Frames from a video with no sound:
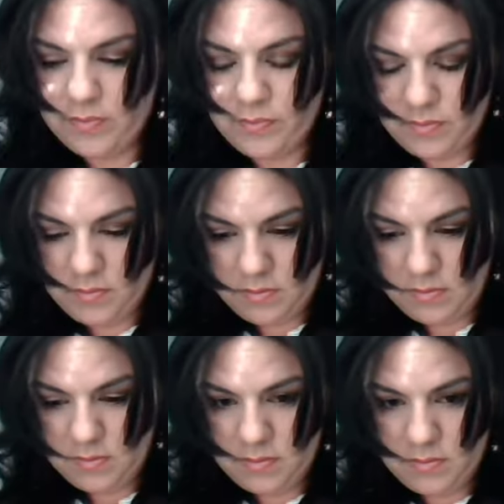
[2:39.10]

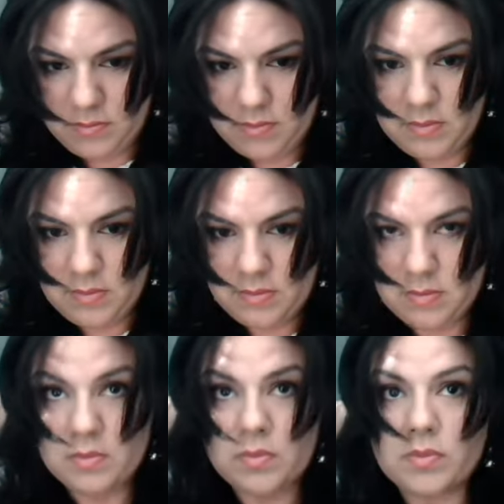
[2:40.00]

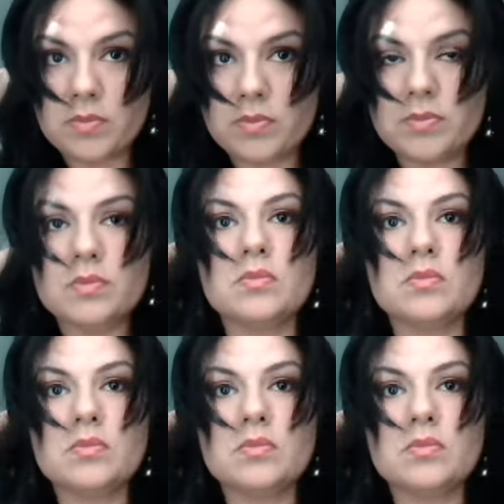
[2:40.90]
Nobody speaks.